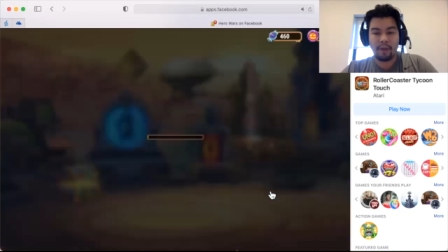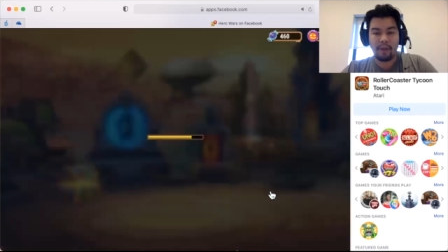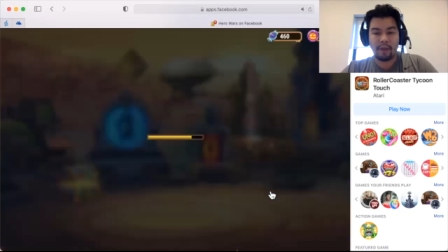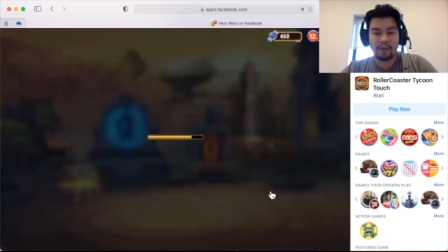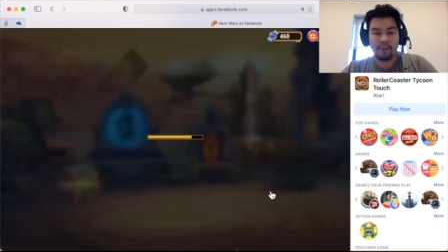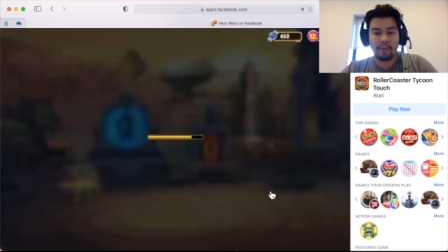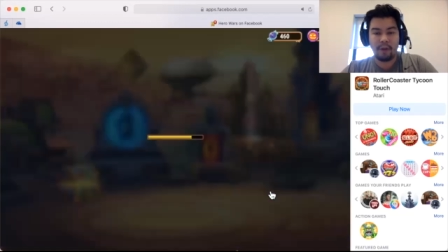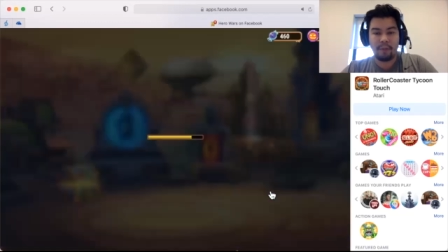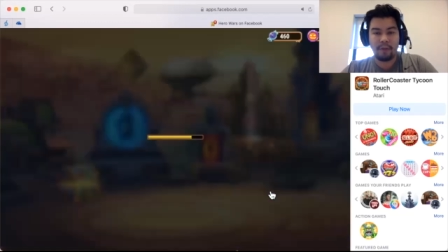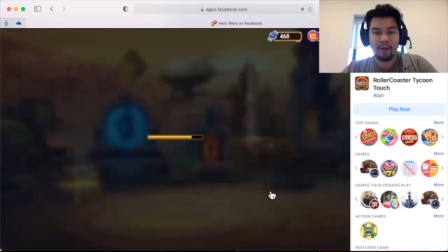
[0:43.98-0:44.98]
this
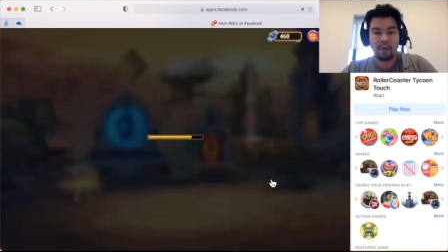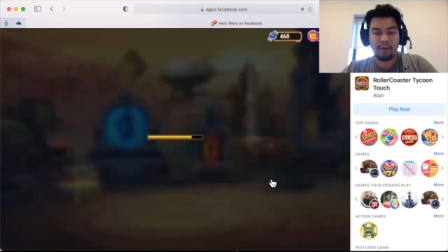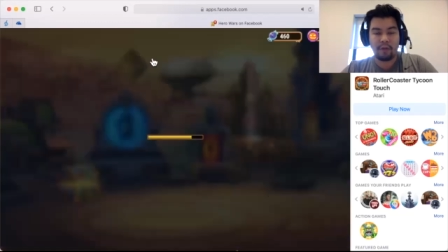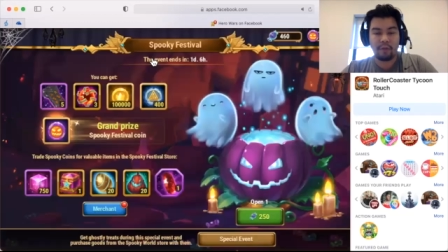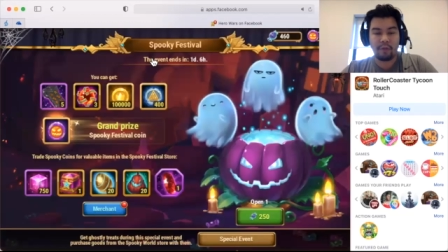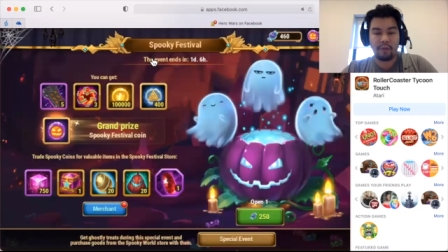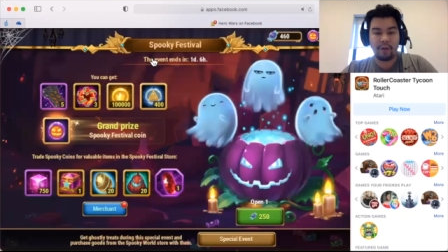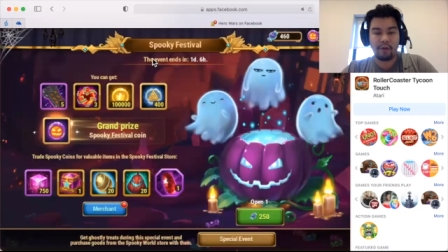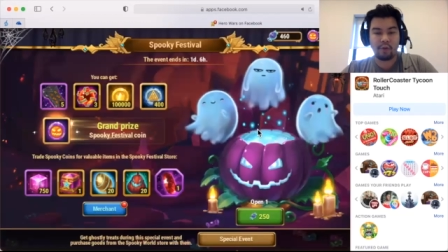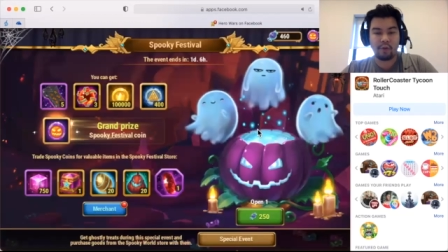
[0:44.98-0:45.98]
pumpkin with three
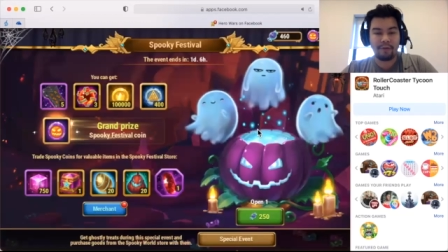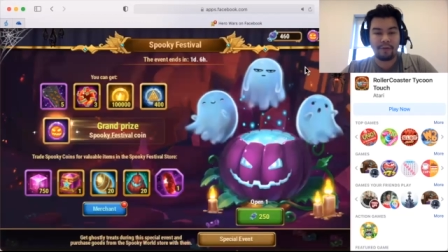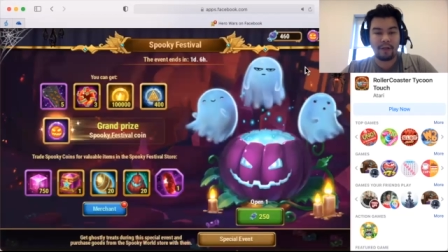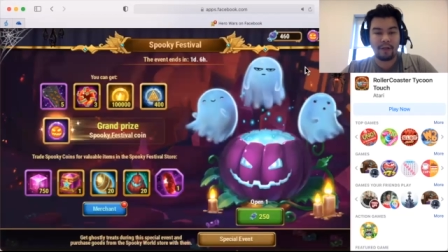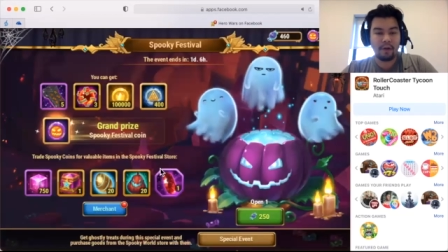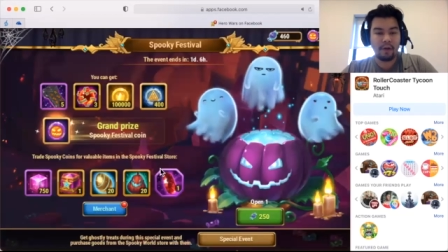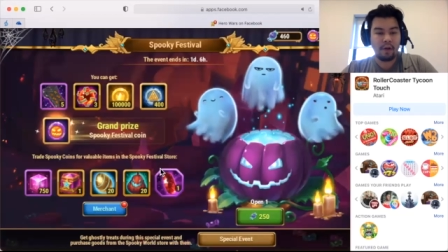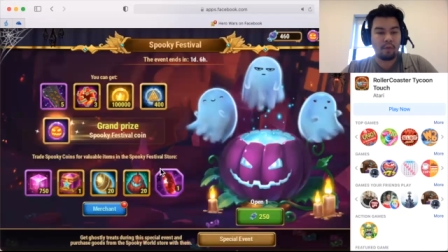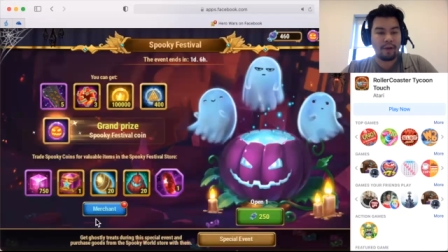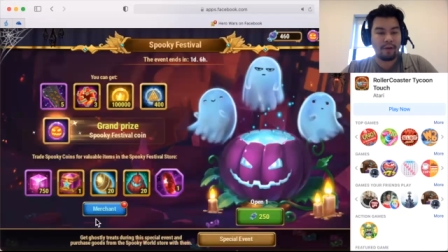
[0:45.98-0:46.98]
ghosts around it,
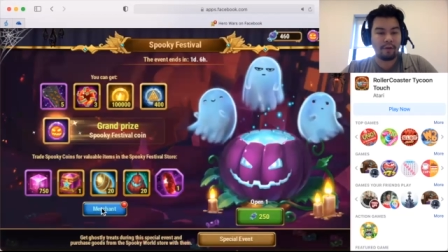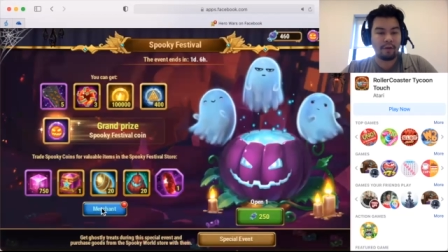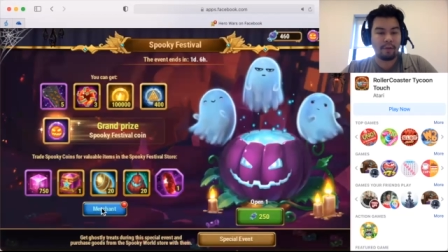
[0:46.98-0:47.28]
right? You can go to the